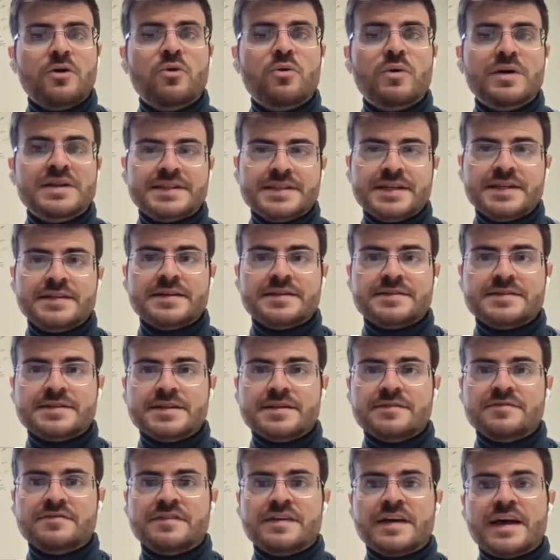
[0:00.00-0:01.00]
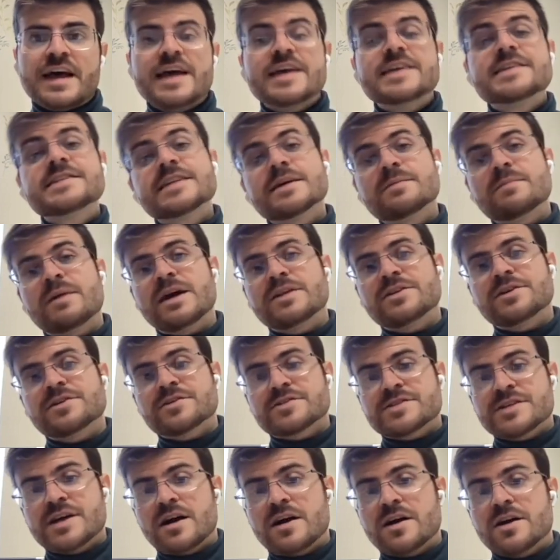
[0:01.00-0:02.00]
quantitative and some
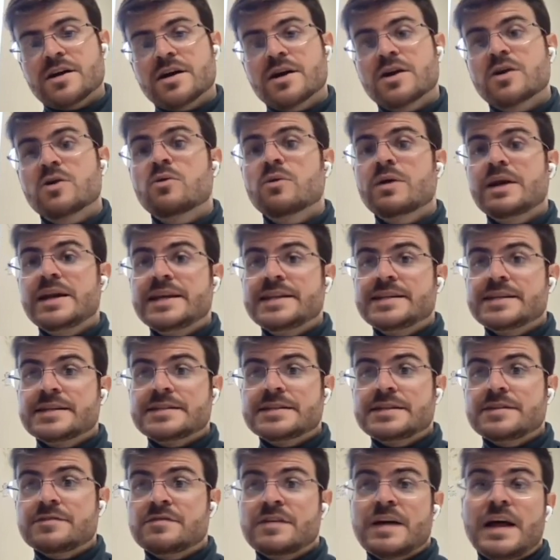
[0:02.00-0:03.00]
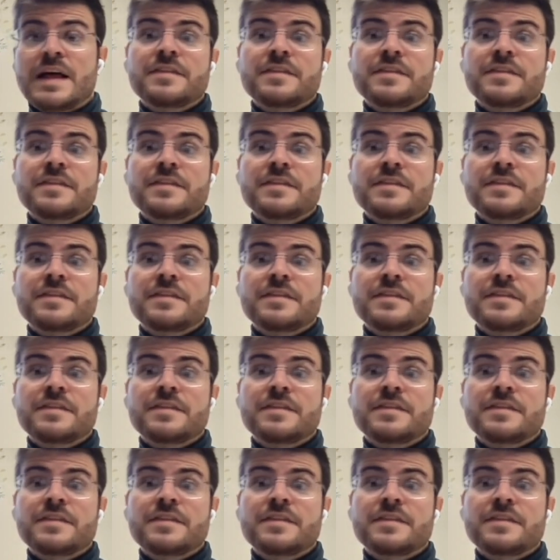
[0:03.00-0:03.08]
others are qualitative.